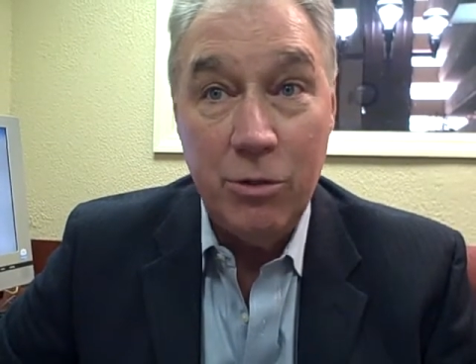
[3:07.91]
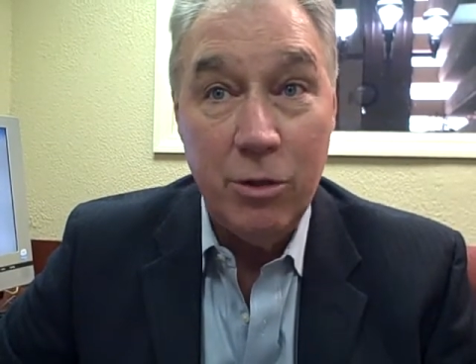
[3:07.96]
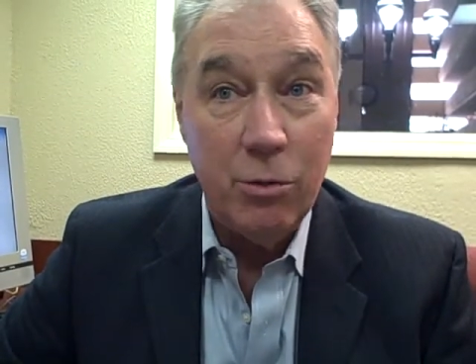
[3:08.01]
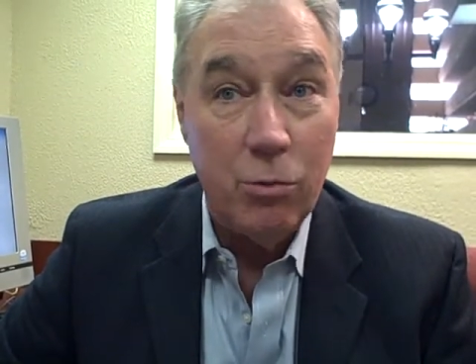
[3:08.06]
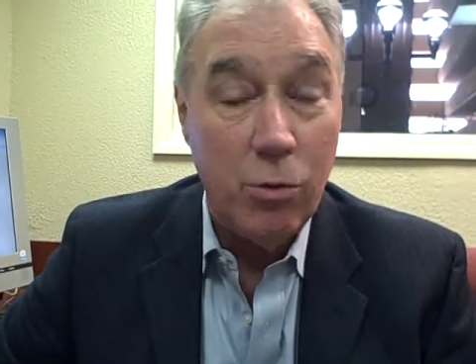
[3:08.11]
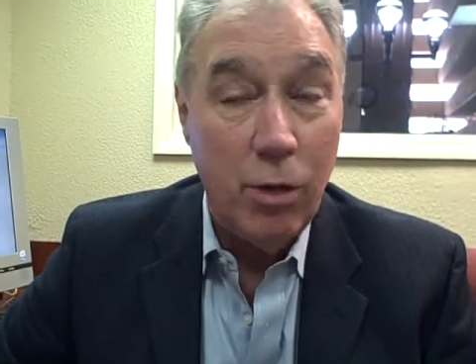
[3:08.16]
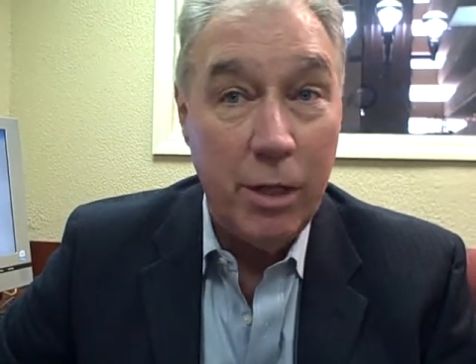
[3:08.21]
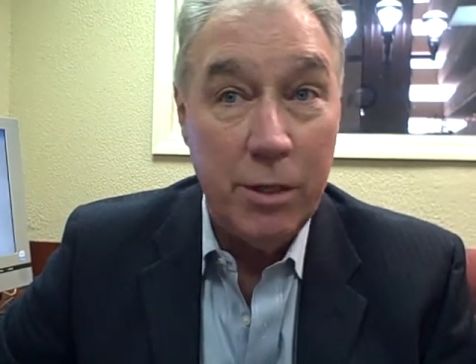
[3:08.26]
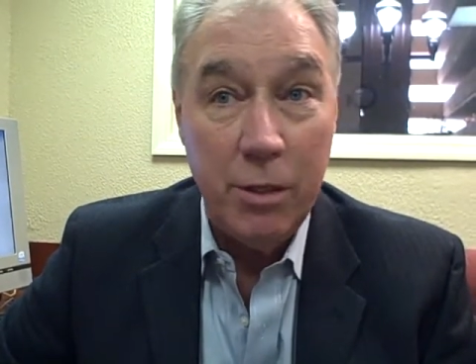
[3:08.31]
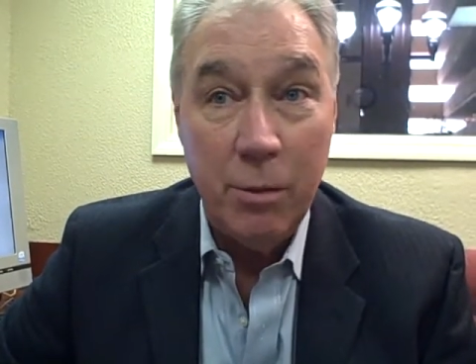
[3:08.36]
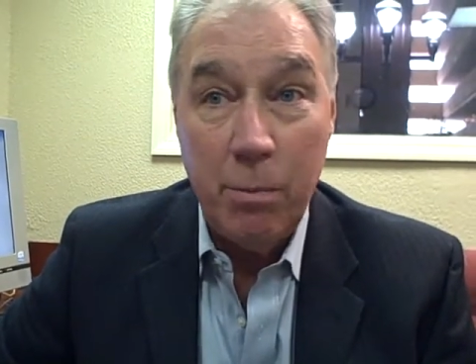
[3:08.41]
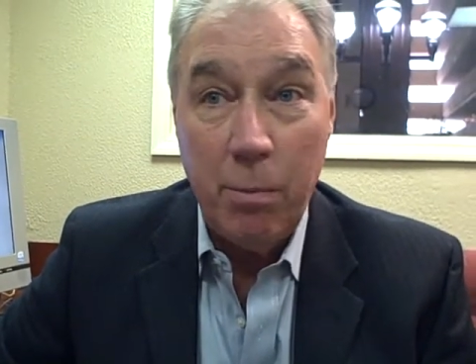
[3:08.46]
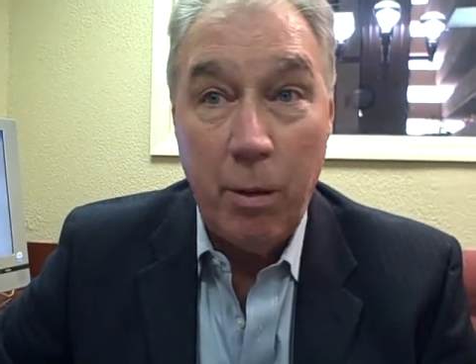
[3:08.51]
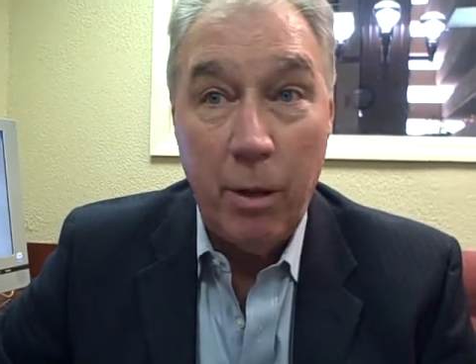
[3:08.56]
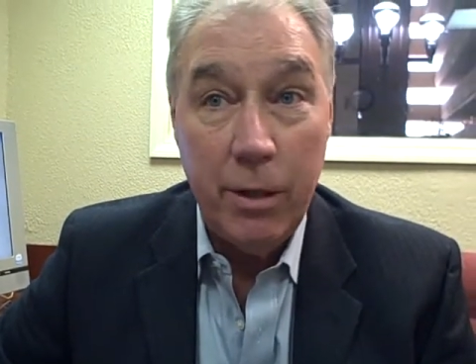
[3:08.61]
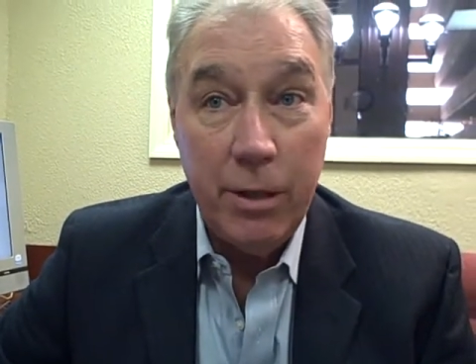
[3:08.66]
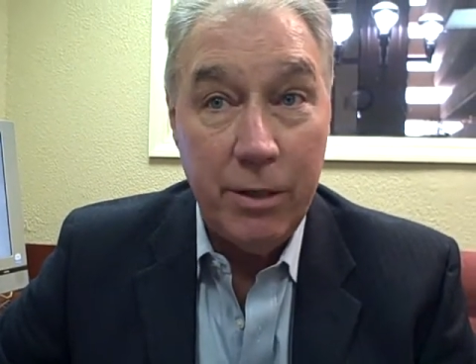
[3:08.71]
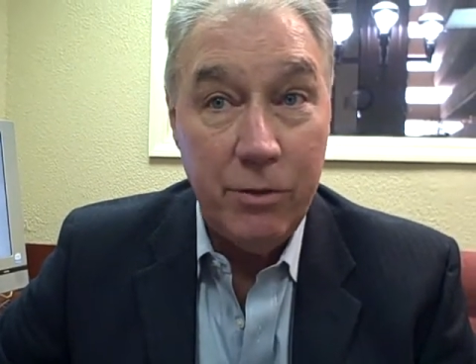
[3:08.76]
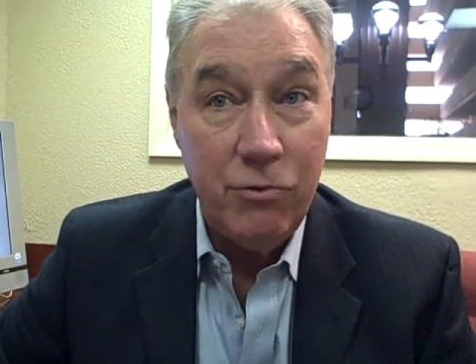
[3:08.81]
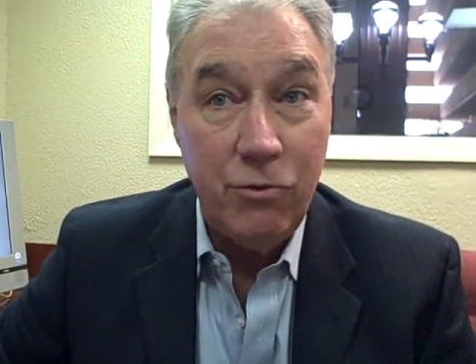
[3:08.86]
He'll run
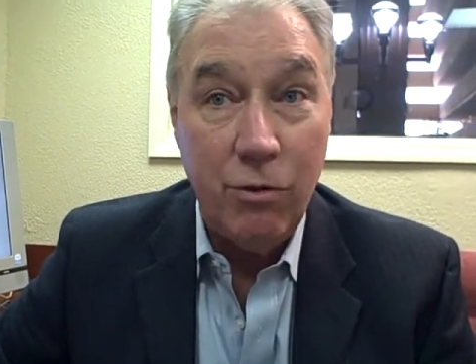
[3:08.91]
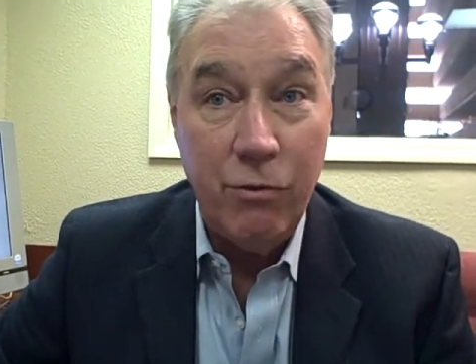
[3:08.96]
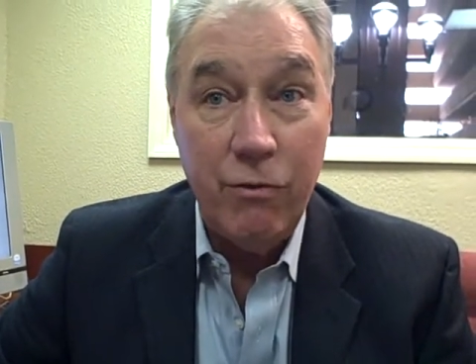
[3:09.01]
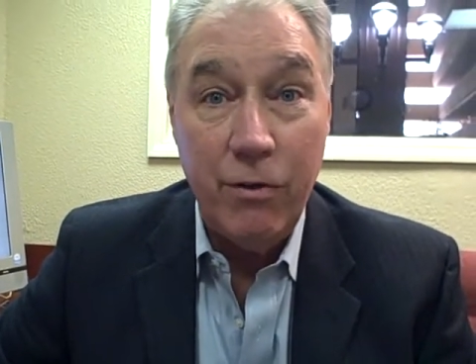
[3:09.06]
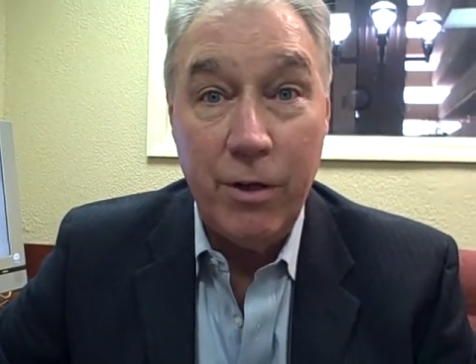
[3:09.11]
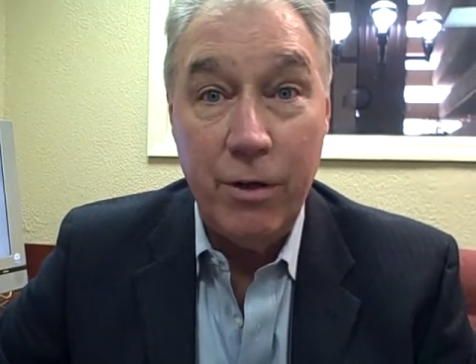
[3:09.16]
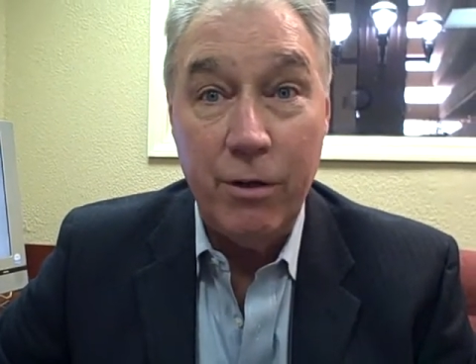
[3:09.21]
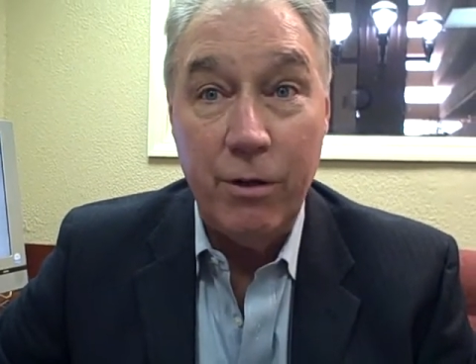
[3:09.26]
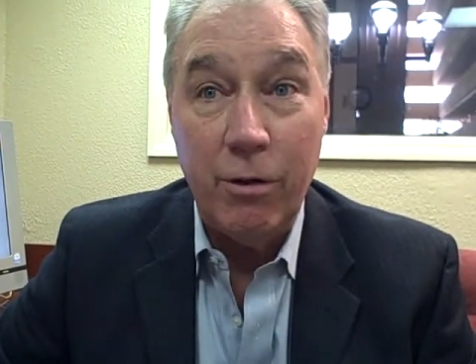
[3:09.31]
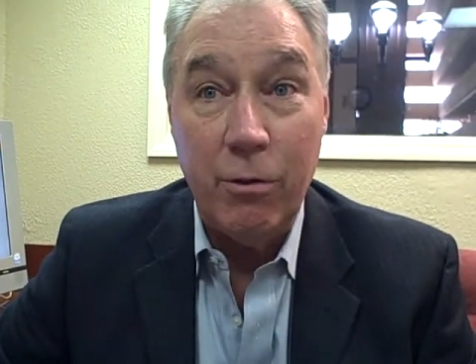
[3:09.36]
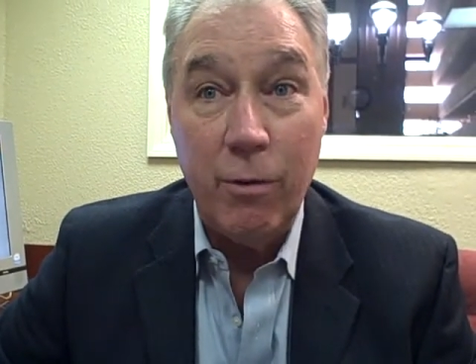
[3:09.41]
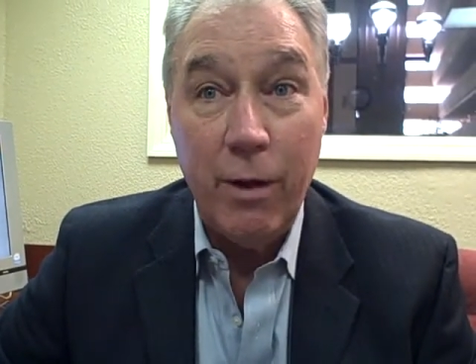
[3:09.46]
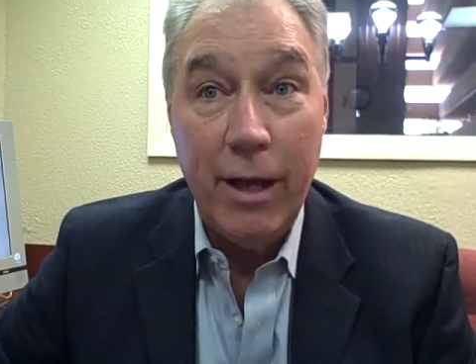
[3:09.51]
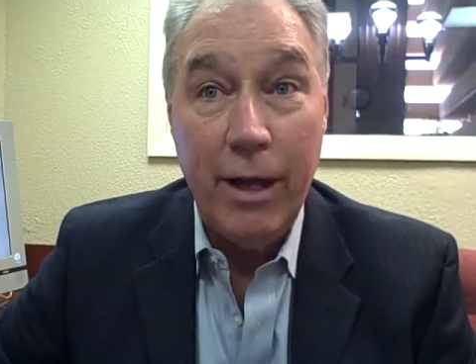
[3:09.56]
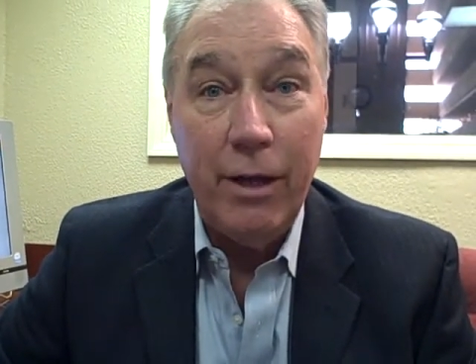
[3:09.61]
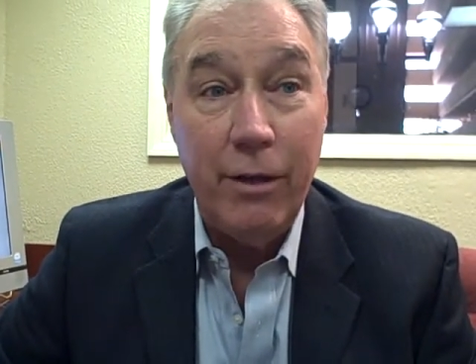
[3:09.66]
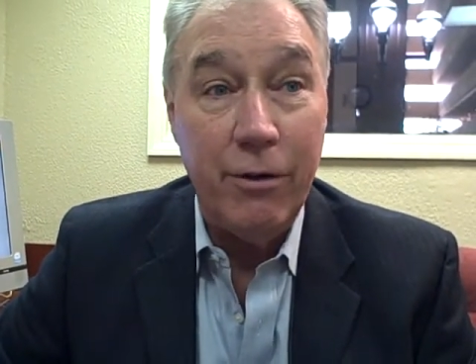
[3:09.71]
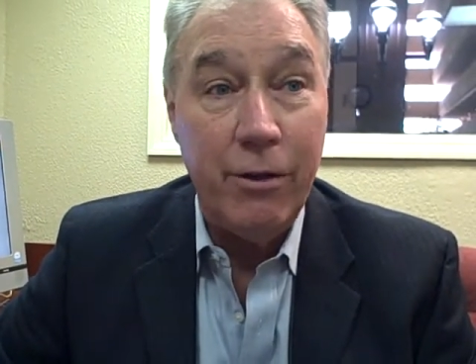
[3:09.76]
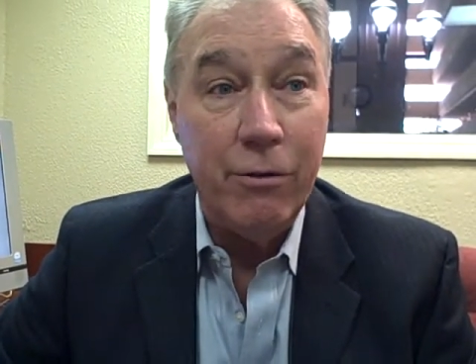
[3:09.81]
his defender around.